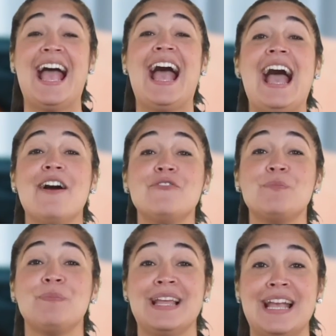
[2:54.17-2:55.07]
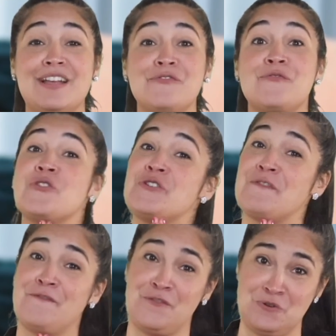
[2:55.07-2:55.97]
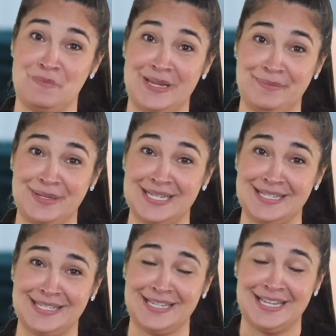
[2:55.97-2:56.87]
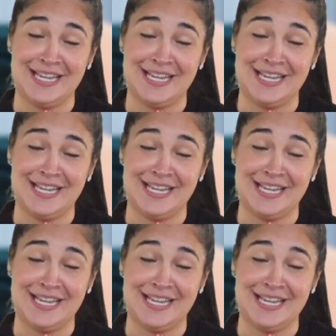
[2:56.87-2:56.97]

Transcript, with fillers: have a plan for your fur babies.